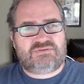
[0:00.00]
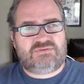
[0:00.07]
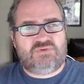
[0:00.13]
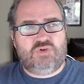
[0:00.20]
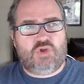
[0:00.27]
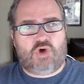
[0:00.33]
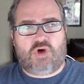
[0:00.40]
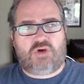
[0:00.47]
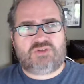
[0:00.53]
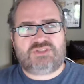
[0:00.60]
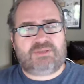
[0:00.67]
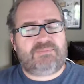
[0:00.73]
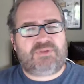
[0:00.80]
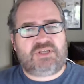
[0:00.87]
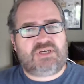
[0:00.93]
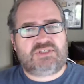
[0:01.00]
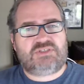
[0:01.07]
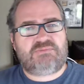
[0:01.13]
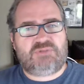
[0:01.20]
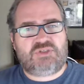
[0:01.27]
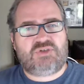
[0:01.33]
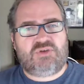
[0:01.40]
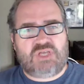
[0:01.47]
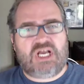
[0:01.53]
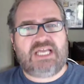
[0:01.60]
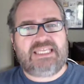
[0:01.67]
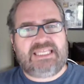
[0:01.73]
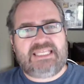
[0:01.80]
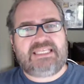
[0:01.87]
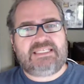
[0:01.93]
not something I should be doing.
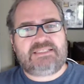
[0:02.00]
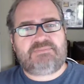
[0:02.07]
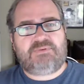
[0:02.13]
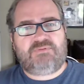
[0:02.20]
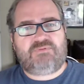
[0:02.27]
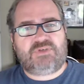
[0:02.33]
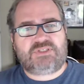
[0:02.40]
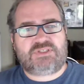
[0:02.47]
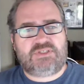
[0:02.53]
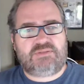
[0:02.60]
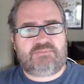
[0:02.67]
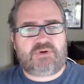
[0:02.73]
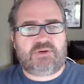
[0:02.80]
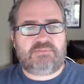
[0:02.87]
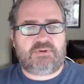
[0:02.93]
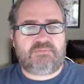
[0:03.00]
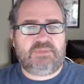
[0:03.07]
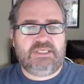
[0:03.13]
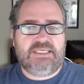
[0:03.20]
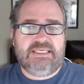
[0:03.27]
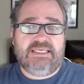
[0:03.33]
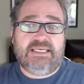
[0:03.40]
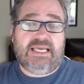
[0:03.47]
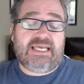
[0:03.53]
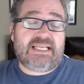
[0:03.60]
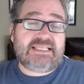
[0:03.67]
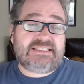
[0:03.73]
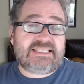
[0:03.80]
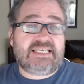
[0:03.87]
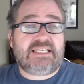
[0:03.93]
I needed to be fixing the problem. And
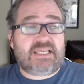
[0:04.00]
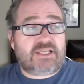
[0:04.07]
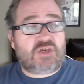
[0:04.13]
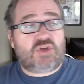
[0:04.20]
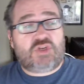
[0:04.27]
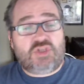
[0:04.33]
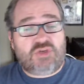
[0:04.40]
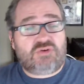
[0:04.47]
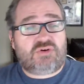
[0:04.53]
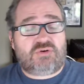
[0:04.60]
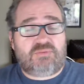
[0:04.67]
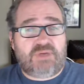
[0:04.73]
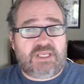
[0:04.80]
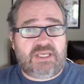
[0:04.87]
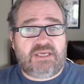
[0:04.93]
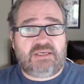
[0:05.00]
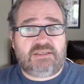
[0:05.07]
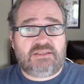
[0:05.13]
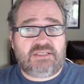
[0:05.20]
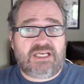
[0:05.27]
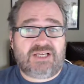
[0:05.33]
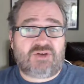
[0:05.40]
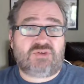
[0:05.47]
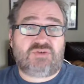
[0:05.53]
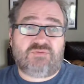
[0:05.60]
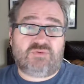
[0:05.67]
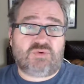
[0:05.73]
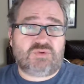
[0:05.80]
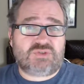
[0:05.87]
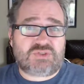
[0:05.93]
I did. I got a new career. I got
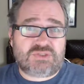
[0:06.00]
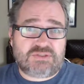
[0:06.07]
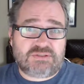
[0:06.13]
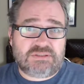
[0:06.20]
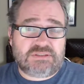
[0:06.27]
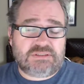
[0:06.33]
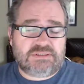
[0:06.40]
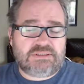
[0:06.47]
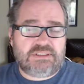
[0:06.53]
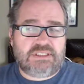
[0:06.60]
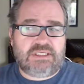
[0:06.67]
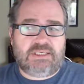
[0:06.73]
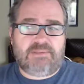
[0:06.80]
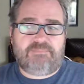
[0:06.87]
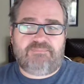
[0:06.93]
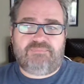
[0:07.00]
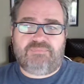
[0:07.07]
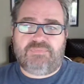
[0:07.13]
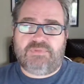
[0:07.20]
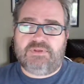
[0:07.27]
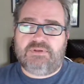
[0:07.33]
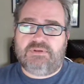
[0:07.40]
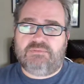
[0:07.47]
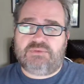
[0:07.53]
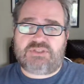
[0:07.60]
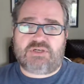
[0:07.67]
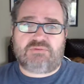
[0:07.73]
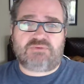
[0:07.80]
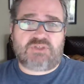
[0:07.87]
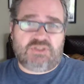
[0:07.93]
divorced. Which
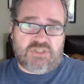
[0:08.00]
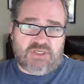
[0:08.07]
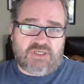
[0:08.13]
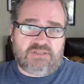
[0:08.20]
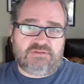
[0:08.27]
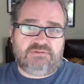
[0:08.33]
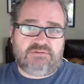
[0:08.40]
helped a lot